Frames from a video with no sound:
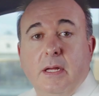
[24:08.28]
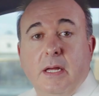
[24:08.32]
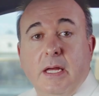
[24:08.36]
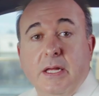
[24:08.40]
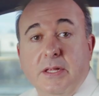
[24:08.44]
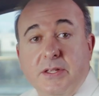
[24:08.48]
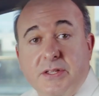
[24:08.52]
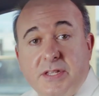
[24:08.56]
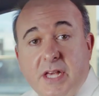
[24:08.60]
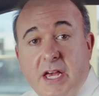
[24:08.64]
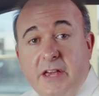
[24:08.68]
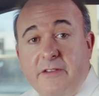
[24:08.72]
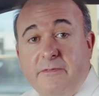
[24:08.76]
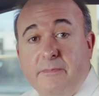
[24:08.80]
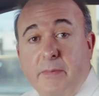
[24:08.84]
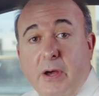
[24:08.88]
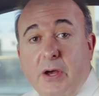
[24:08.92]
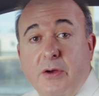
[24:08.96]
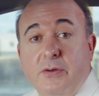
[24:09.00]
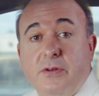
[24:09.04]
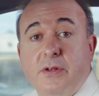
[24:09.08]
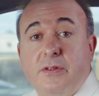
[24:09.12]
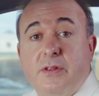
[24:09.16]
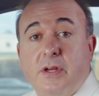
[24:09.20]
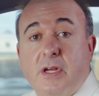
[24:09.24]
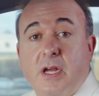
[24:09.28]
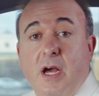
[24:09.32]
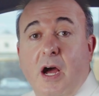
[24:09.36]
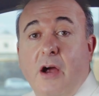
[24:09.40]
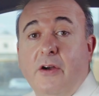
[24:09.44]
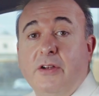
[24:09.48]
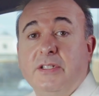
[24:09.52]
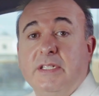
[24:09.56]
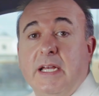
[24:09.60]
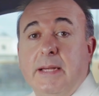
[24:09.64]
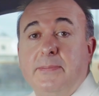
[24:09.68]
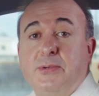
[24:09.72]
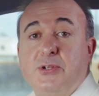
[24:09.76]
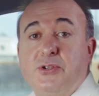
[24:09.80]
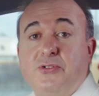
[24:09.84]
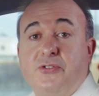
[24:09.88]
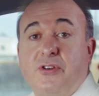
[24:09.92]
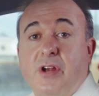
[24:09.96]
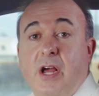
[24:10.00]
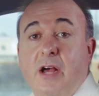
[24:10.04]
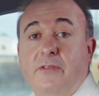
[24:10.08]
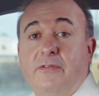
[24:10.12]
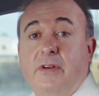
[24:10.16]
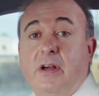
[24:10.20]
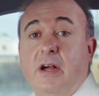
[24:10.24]
In save mode, the car is able to
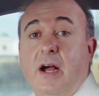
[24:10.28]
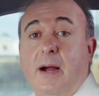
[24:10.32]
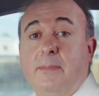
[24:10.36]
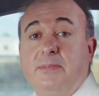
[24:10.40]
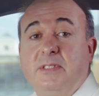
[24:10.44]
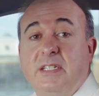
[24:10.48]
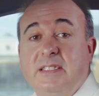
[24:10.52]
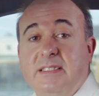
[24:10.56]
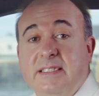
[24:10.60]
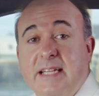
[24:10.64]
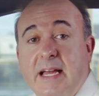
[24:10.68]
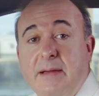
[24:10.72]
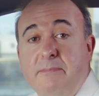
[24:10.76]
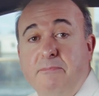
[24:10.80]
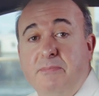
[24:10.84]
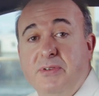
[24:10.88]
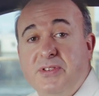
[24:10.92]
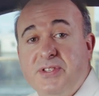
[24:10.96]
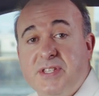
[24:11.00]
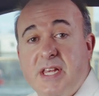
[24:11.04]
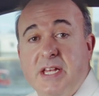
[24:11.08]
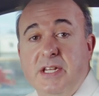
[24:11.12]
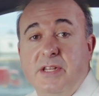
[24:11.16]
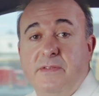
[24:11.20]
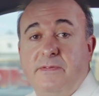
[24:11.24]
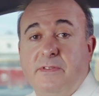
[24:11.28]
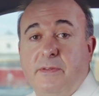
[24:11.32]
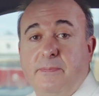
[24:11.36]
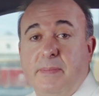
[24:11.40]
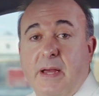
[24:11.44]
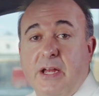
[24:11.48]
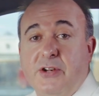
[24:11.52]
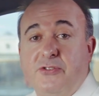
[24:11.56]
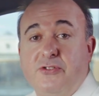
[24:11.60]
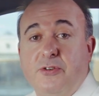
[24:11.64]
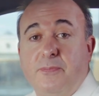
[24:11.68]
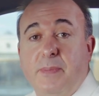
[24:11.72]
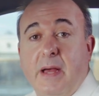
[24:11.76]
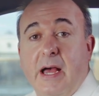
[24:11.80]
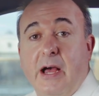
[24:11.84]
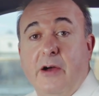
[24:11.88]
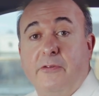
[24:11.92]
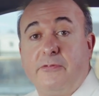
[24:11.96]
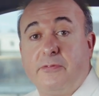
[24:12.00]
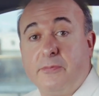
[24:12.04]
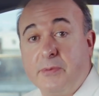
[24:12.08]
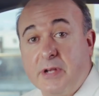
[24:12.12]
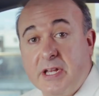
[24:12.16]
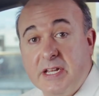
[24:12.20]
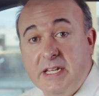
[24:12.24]
recover up to 10% of the battery power
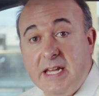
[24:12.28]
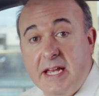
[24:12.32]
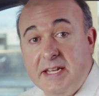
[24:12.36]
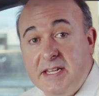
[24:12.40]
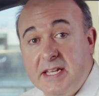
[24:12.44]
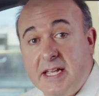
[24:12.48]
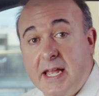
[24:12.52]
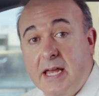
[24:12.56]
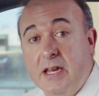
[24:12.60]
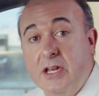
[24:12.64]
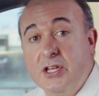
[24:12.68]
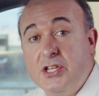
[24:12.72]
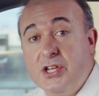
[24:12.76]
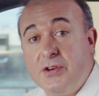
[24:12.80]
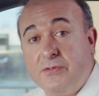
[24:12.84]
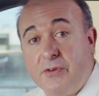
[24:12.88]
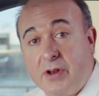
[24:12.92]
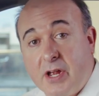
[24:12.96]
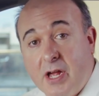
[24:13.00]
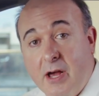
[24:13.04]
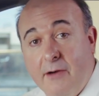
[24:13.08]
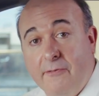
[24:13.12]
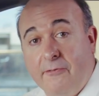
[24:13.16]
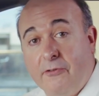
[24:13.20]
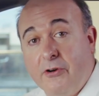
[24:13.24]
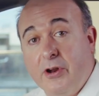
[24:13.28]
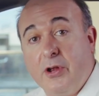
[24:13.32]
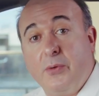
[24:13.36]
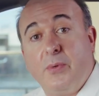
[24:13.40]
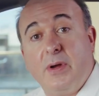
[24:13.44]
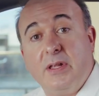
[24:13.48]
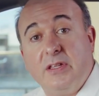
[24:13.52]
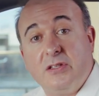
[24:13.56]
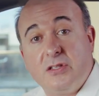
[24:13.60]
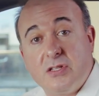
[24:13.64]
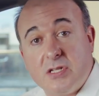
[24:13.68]
from kinetic energy recovery when